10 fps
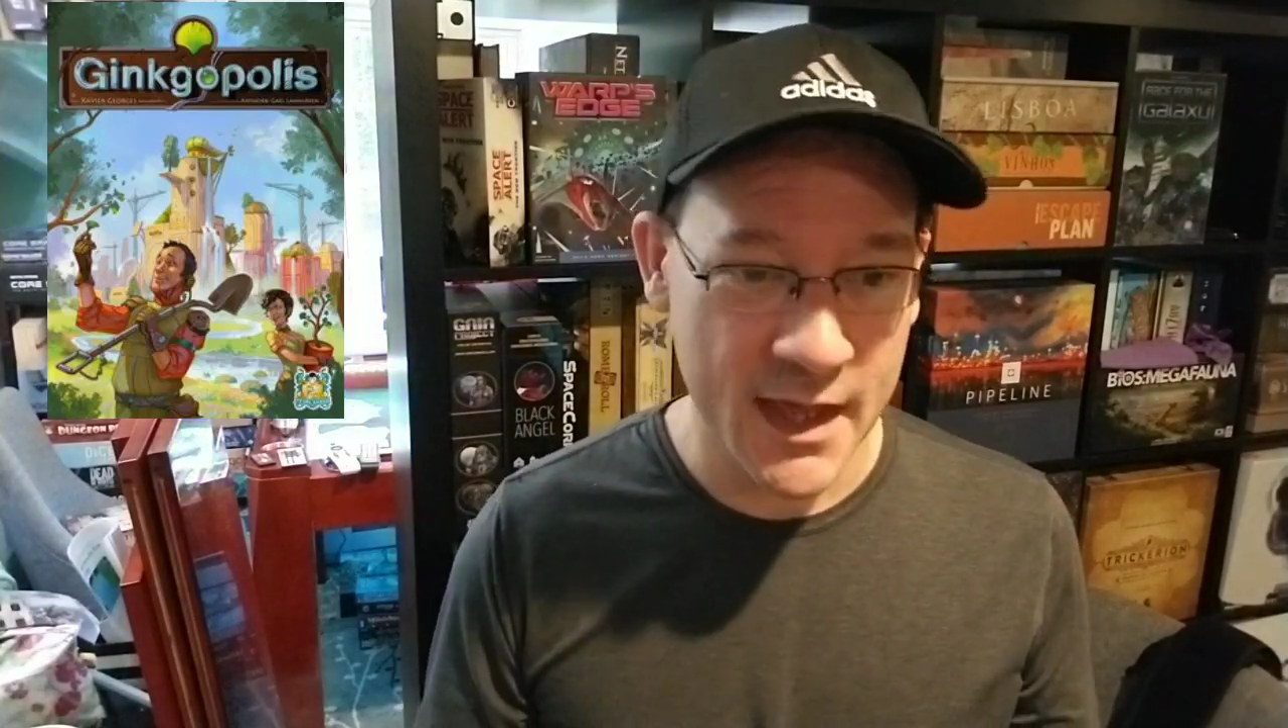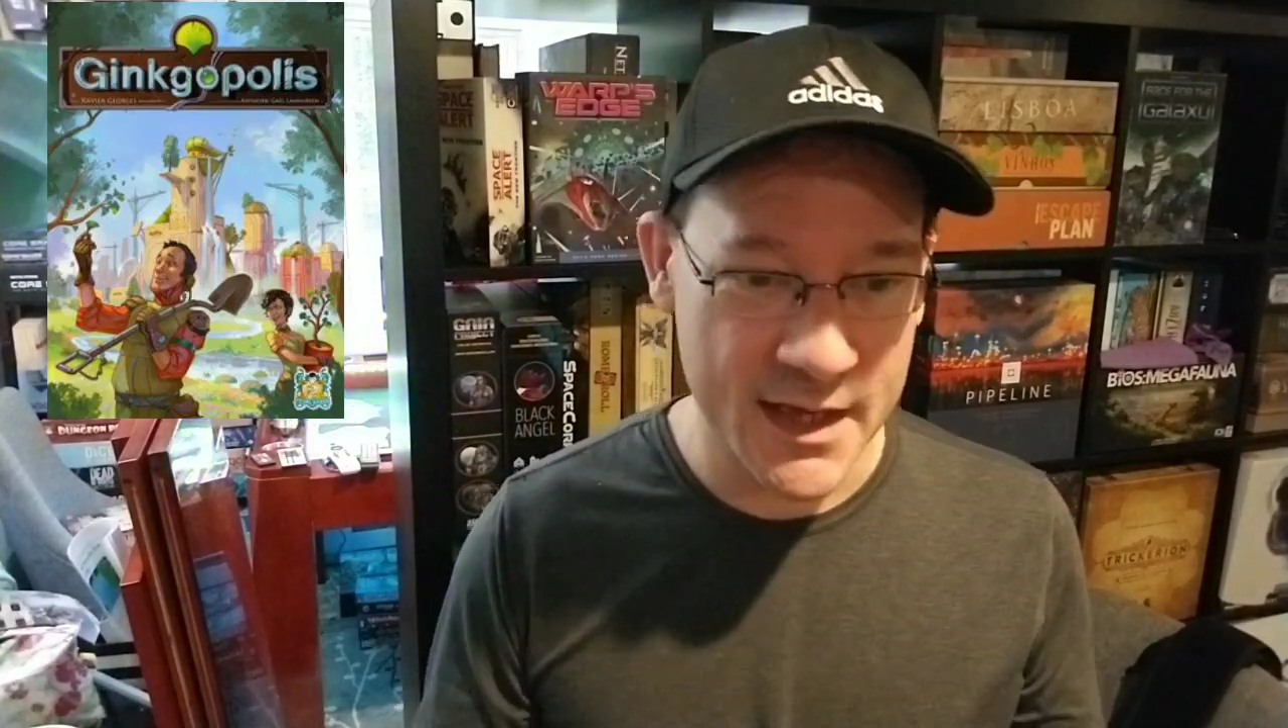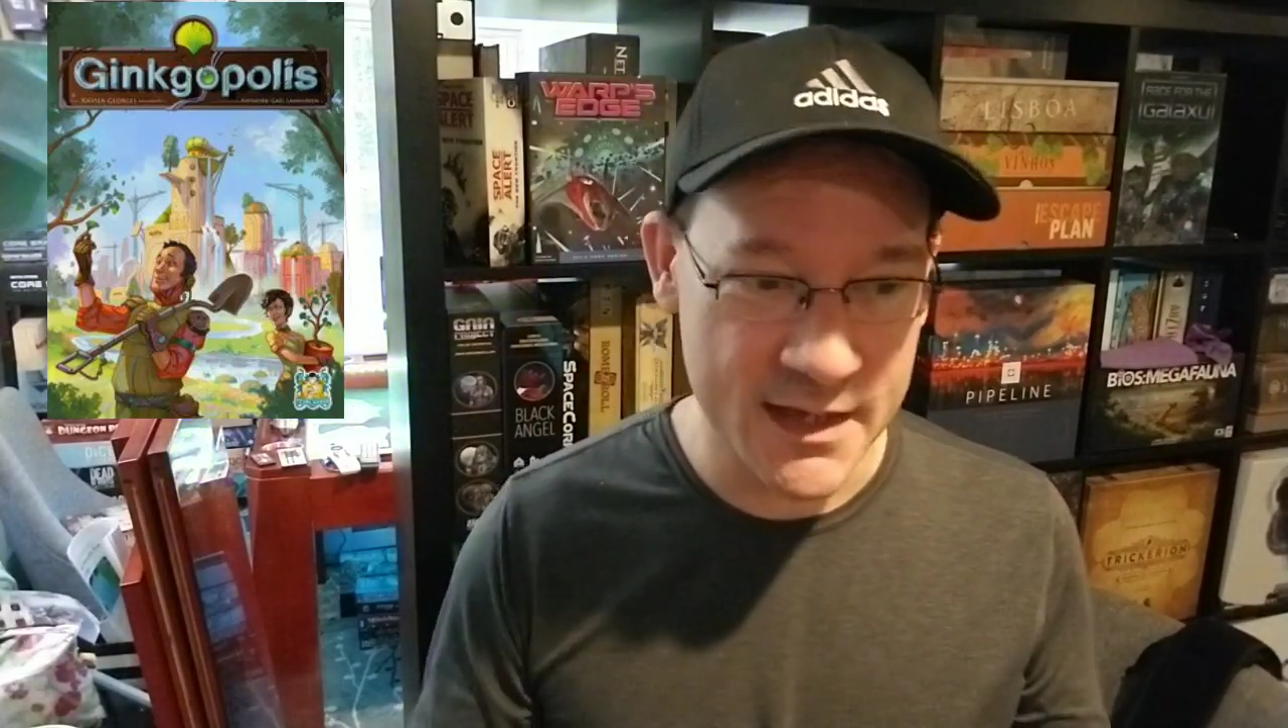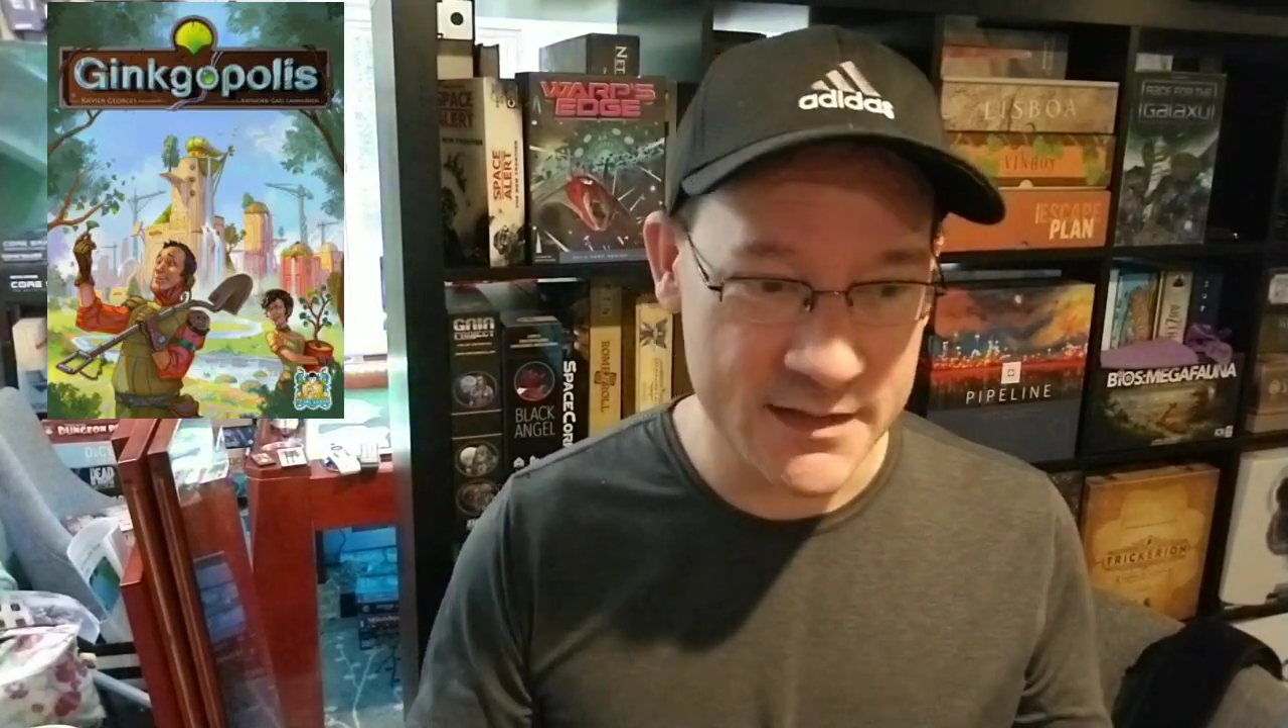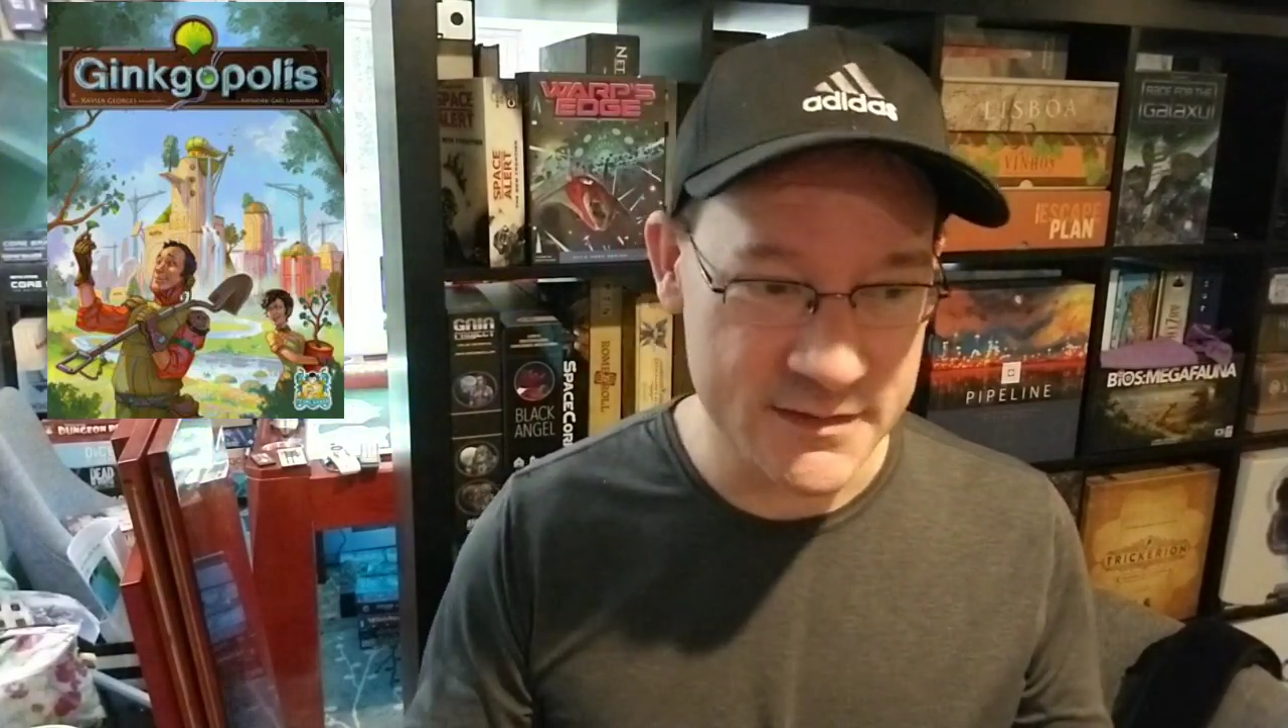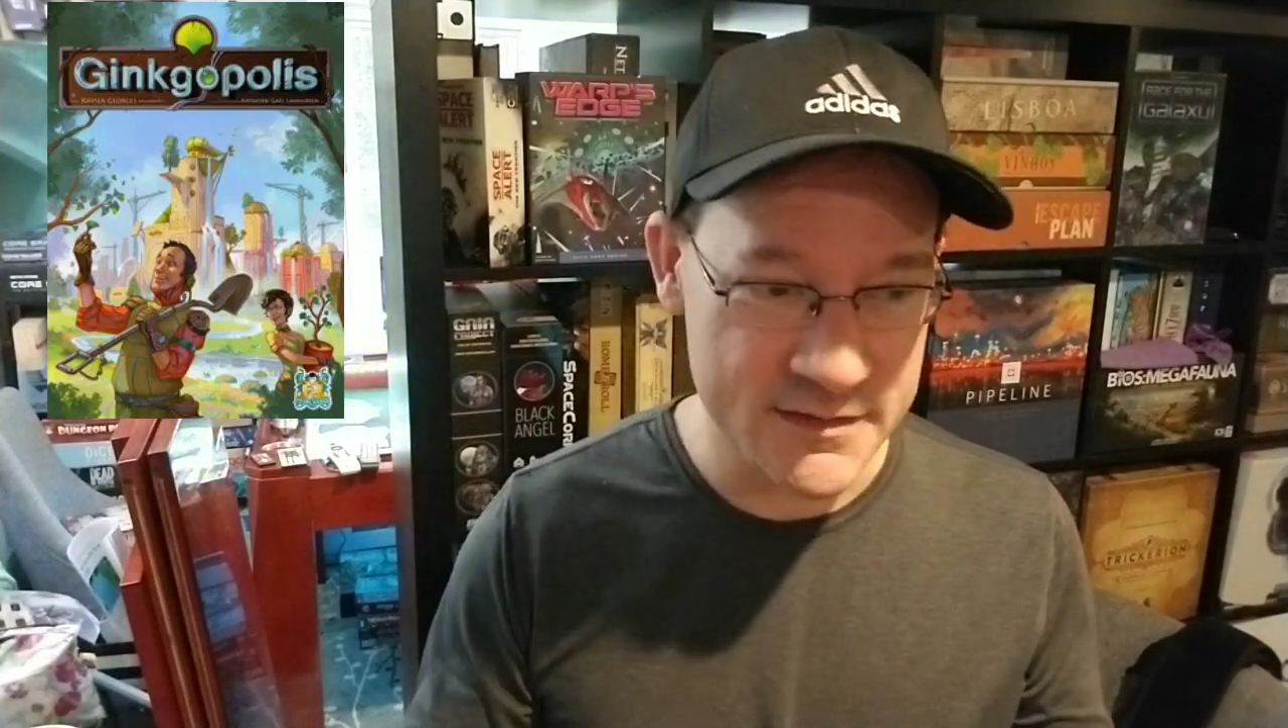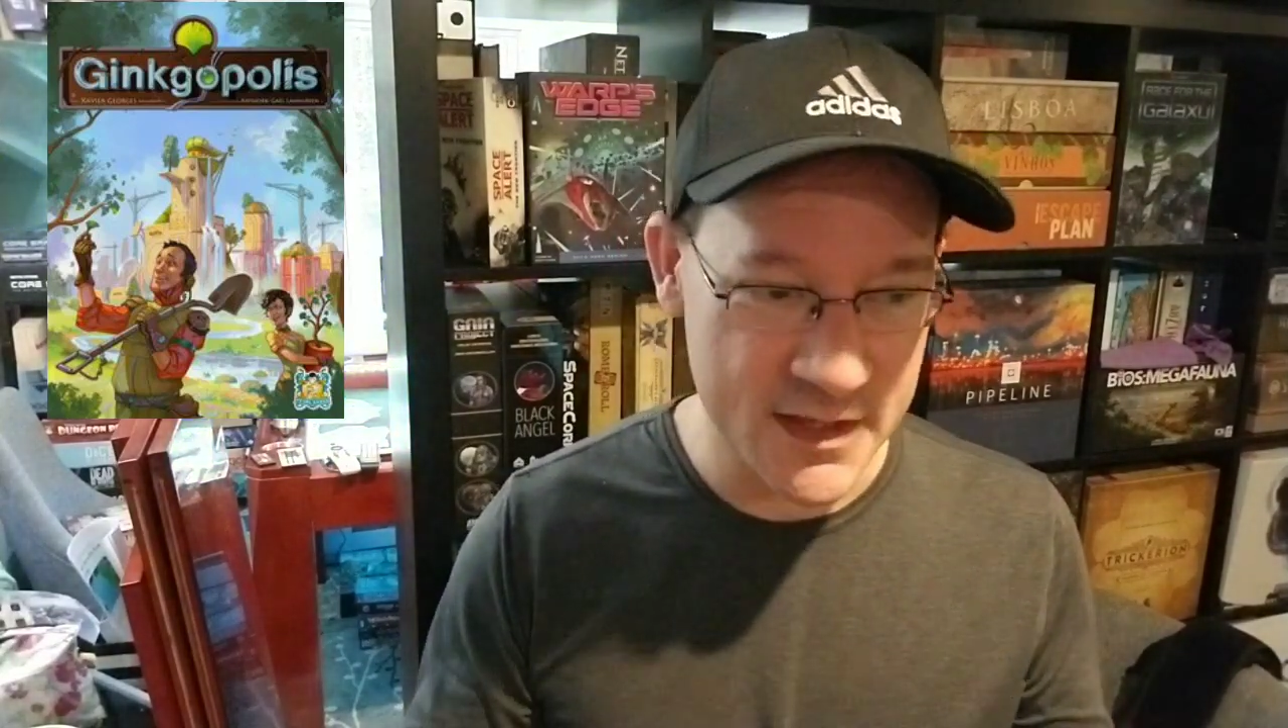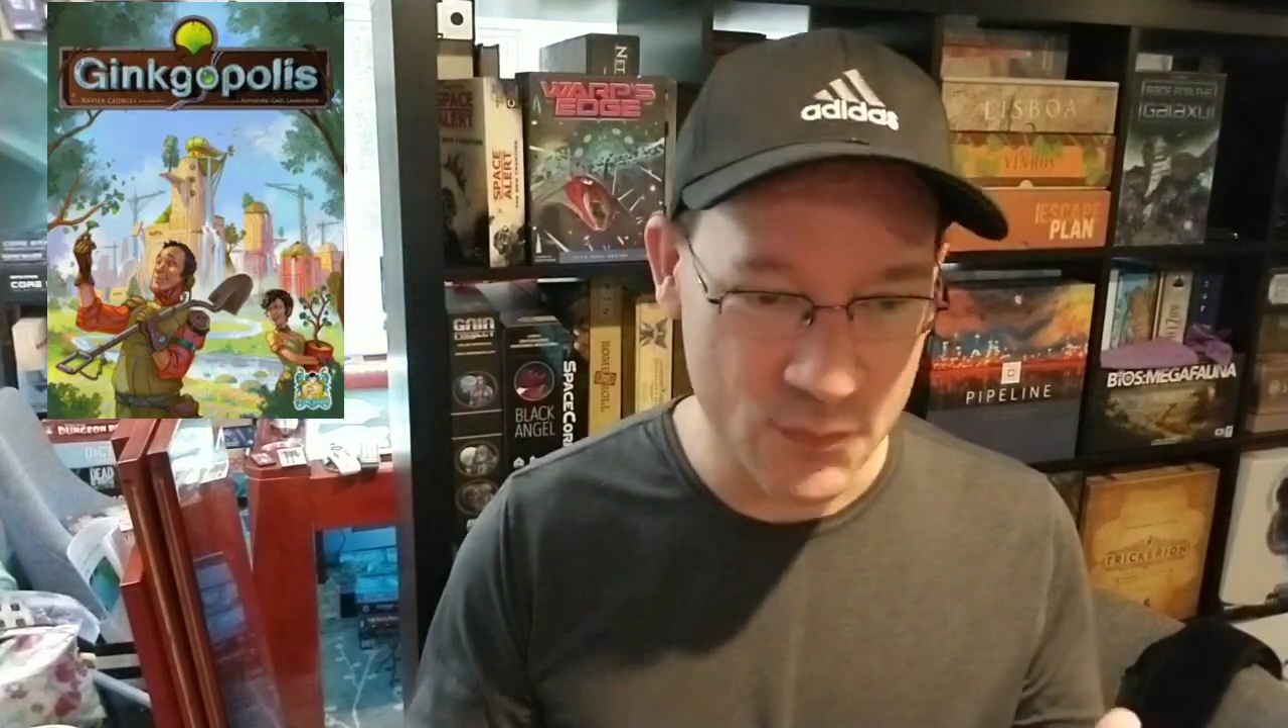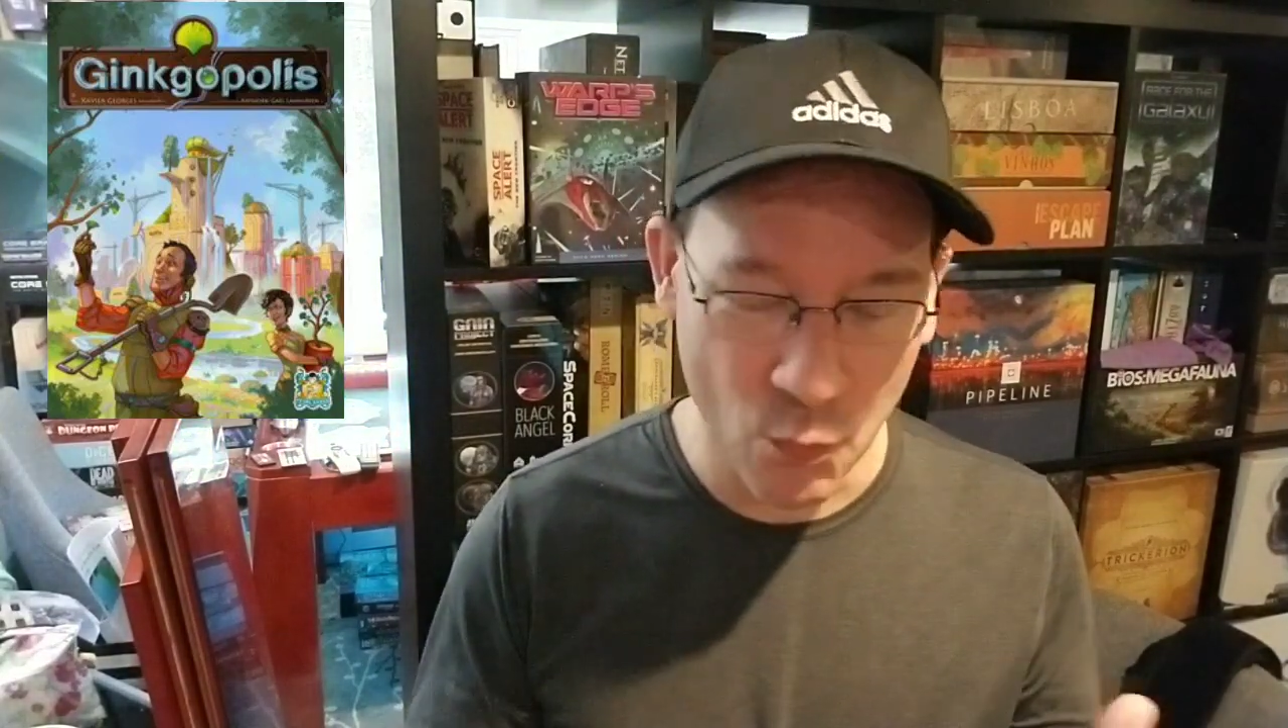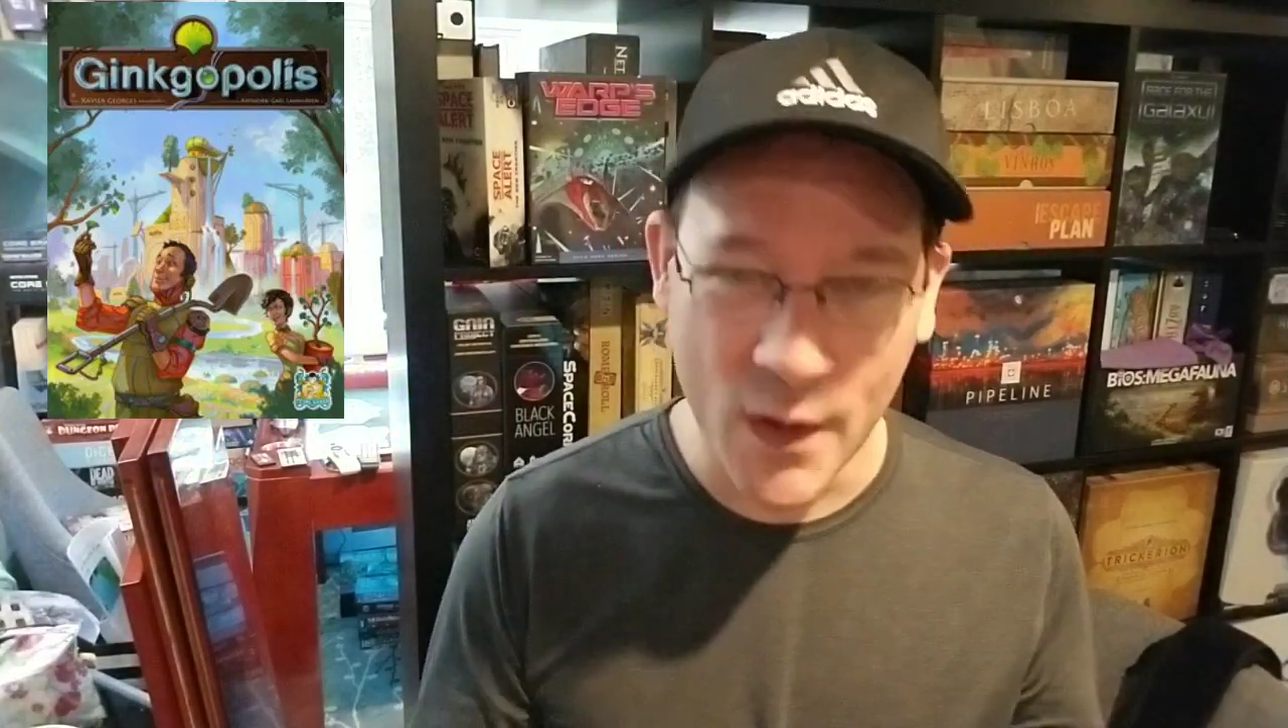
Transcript: and the